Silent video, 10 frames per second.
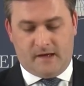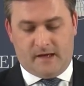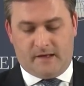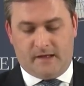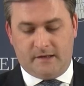
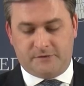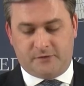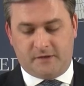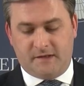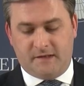an
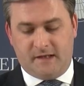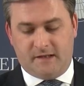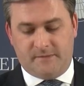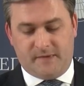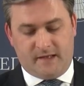electronic
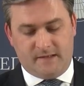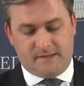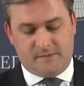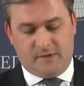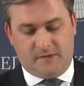
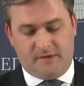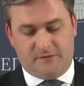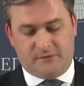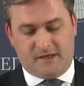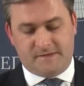database will be
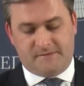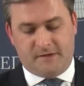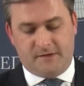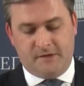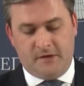
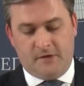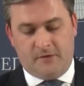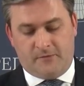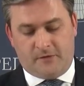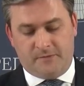transferred
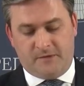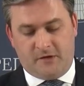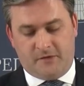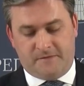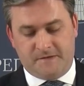from the
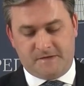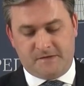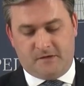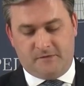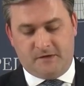
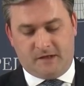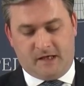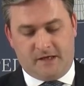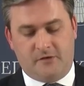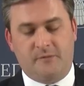Office of the
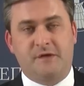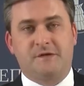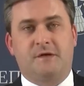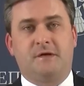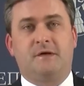High
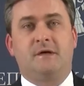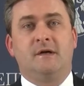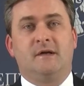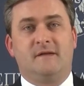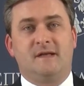Commissioner
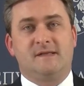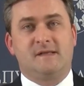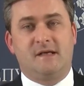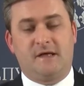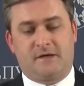
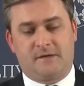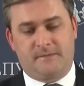this year.